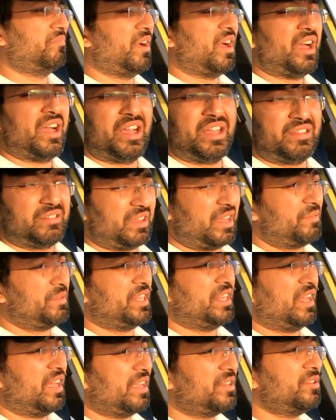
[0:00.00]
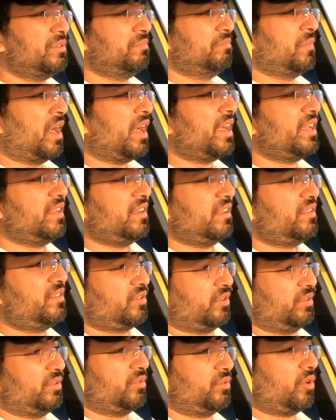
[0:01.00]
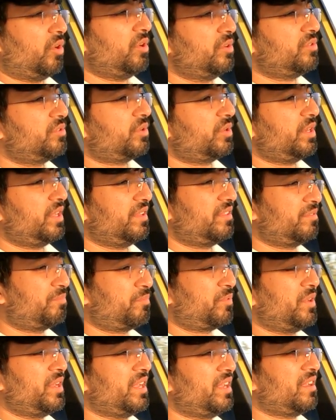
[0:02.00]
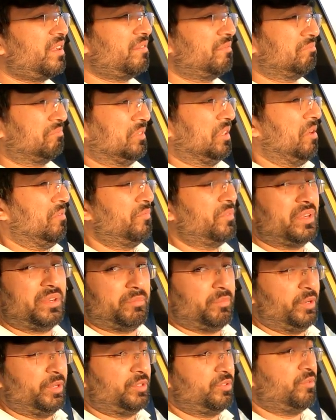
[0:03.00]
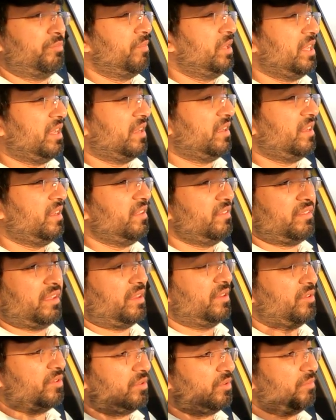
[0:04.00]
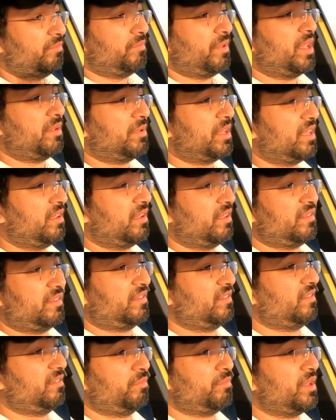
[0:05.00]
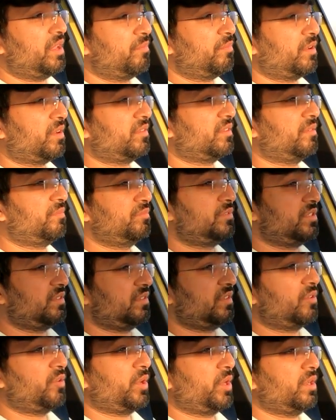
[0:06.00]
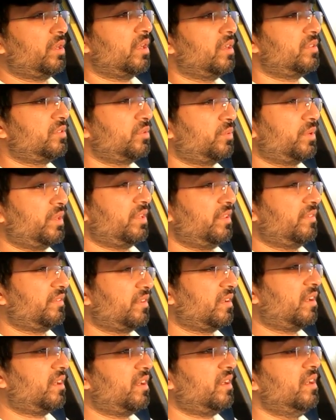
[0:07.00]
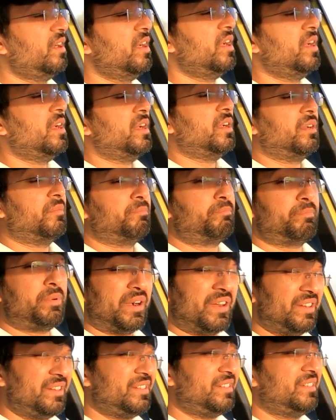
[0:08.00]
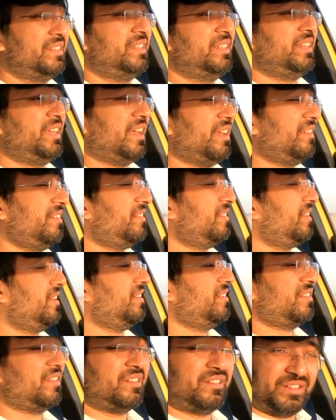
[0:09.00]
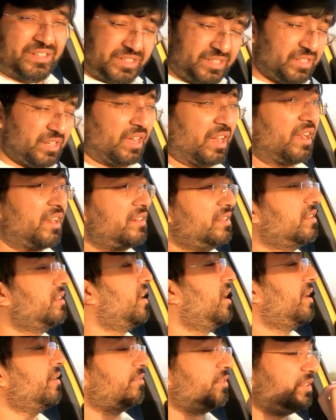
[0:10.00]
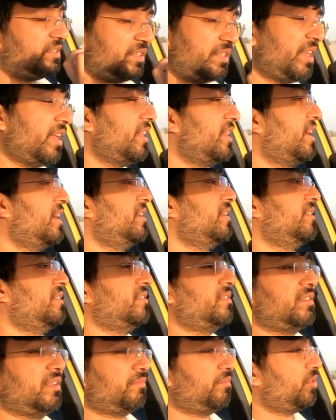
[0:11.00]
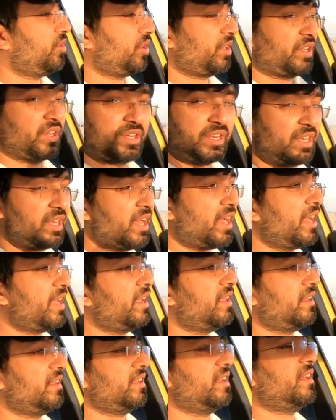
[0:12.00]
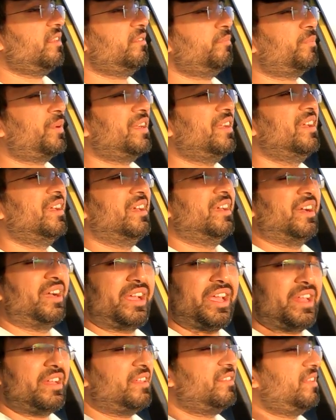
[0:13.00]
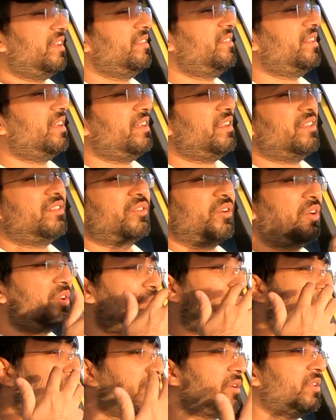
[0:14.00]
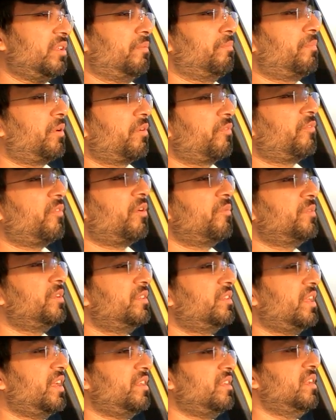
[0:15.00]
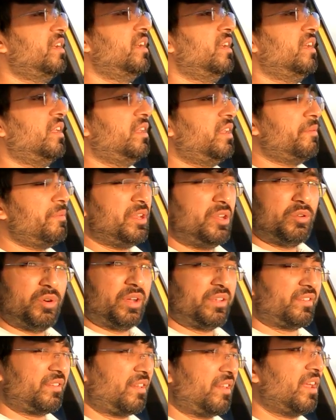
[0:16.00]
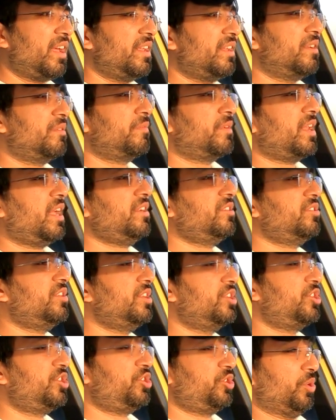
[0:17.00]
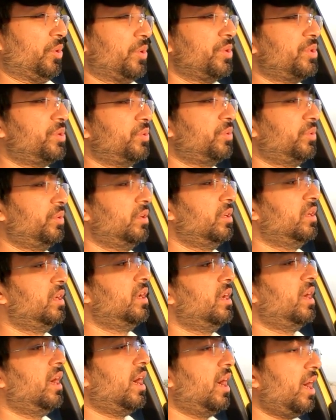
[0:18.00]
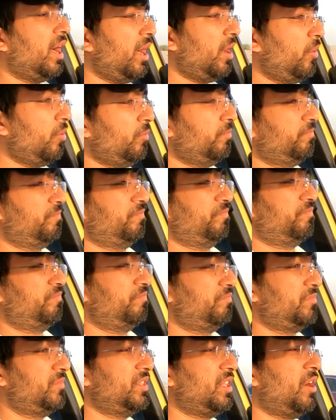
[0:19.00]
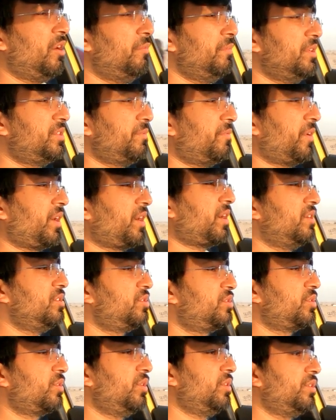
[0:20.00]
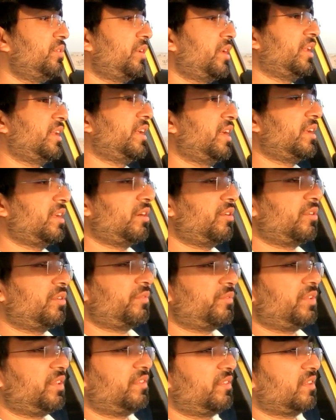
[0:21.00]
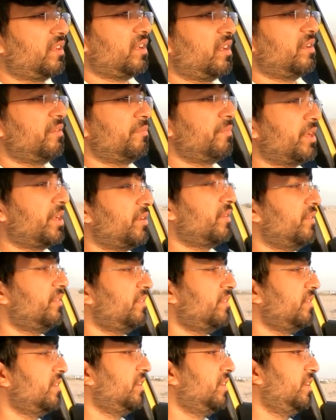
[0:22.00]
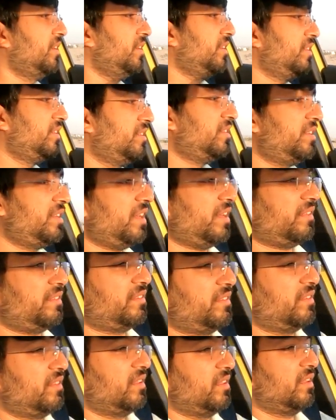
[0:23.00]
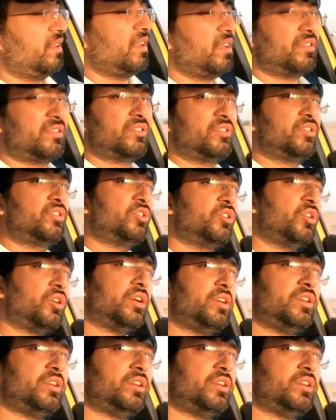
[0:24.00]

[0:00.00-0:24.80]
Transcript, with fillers: I mean, I don't mind. It's on road, it's pretty comfortable to me, at least. I don't know, maybe it's just me because I'm just going nuts over this car. But yes, it's a little harder, I would say that. I'm not gonna lie. Yes, but again, as I said, it's all about the performance. And let me do a slalom and actually show you how much of a control you can get out of this car, because yes, it's got